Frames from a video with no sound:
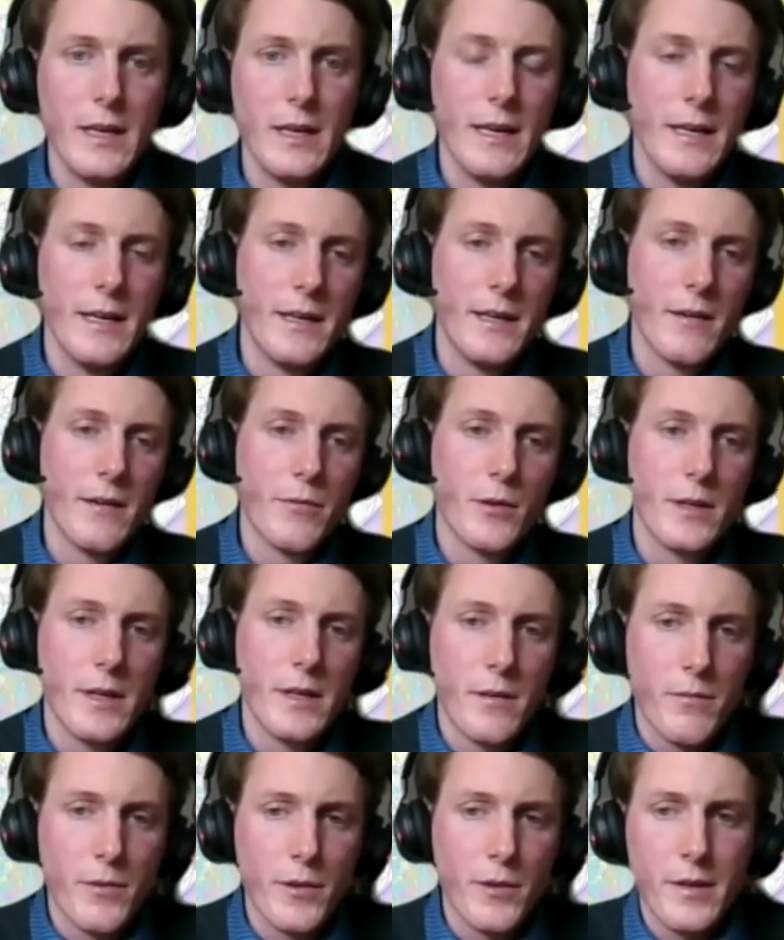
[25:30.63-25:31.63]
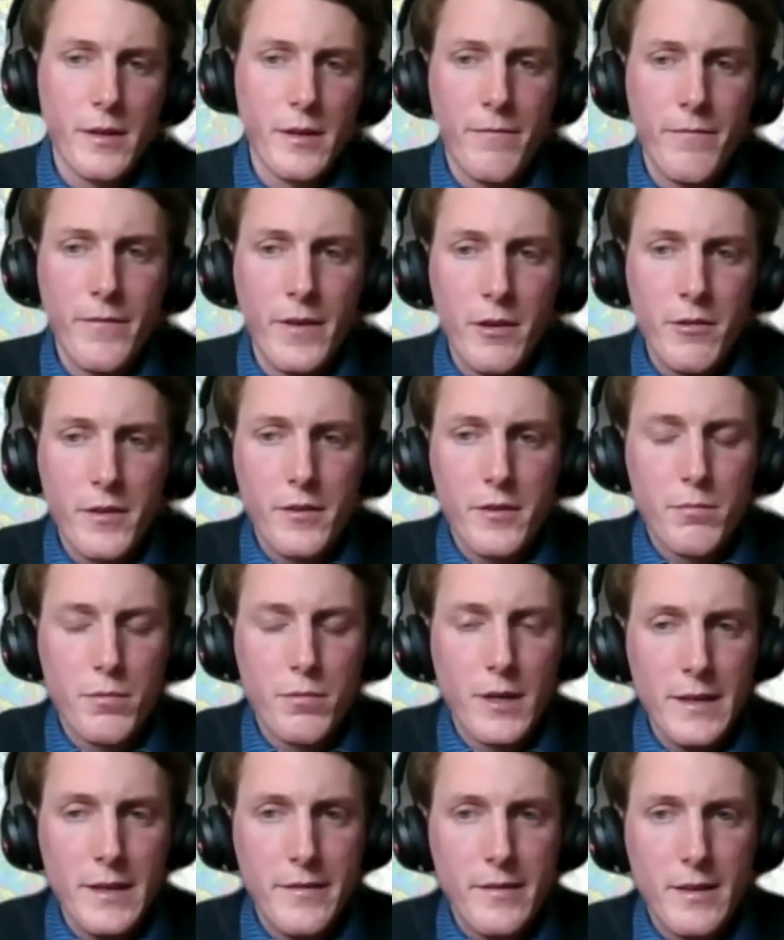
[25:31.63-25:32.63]
And therefore, there was a very
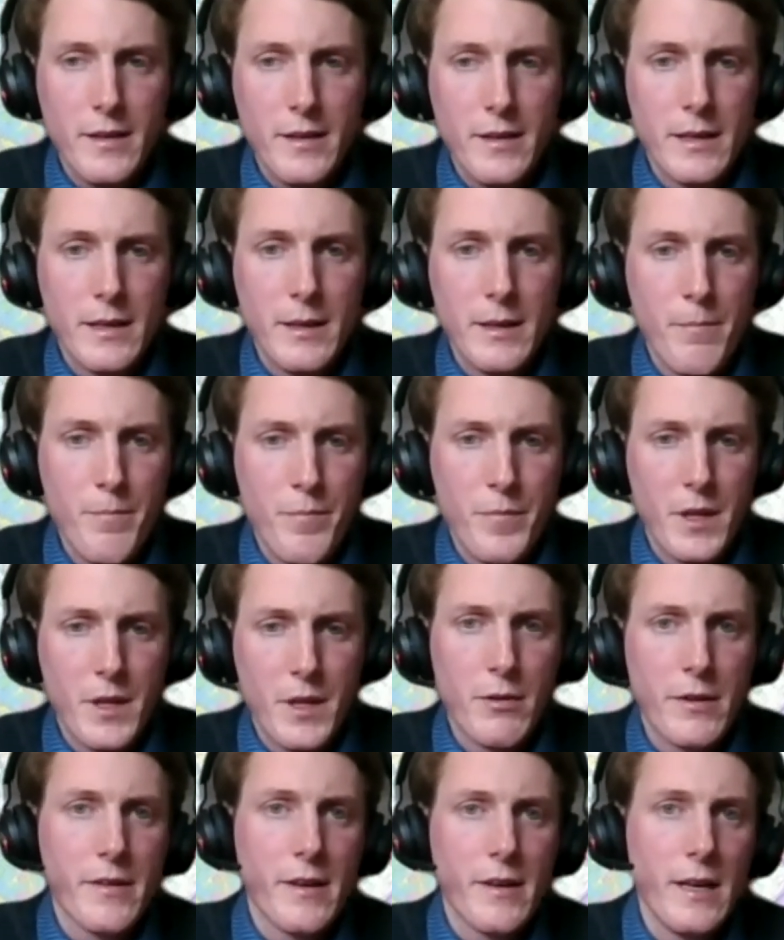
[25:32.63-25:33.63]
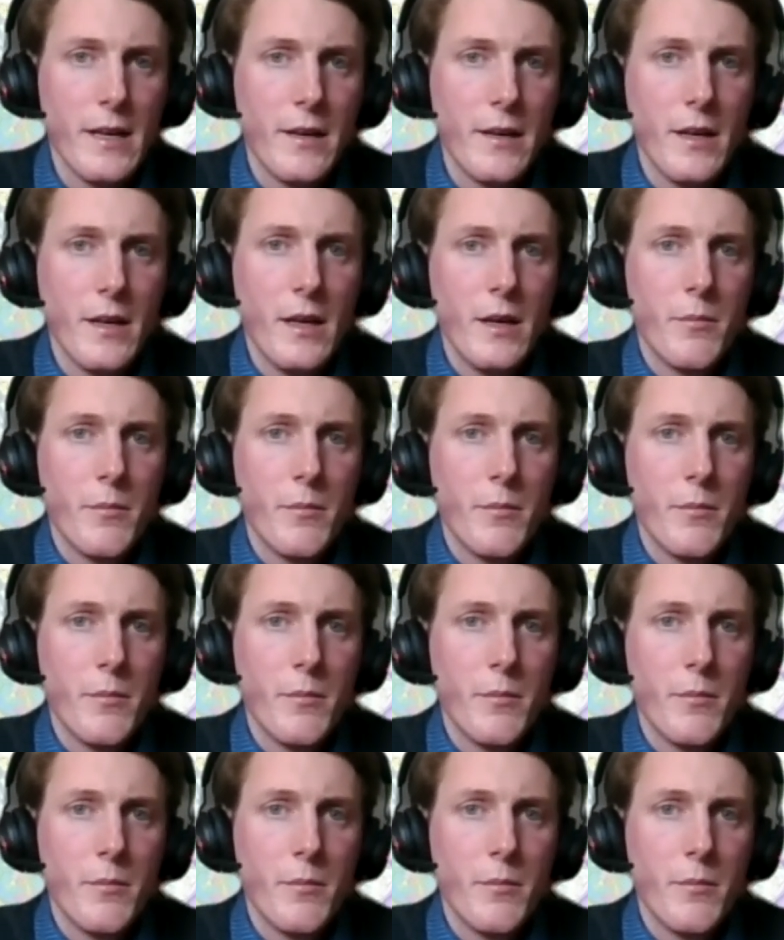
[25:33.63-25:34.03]
surprising result,